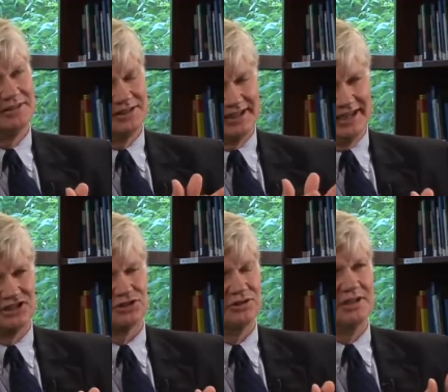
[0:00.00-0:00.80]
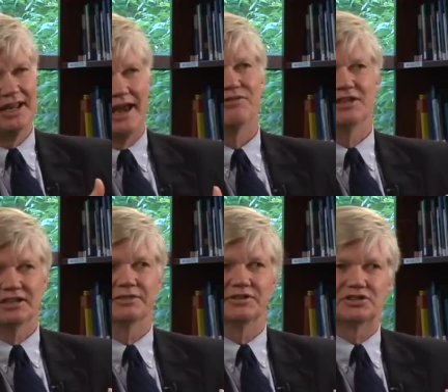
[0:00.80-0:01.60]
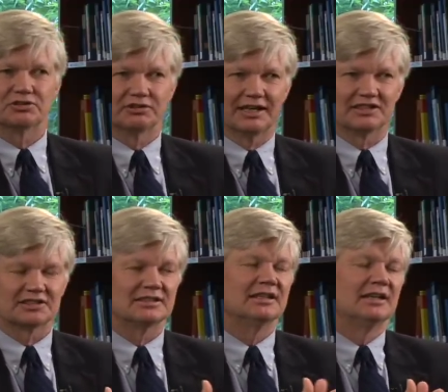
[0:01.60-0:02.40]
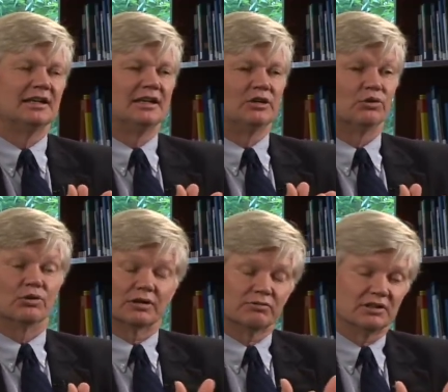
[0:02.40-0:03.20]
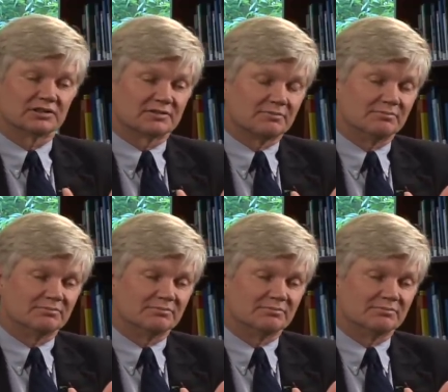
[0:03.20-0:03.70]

the cancer in every individual who has it, or will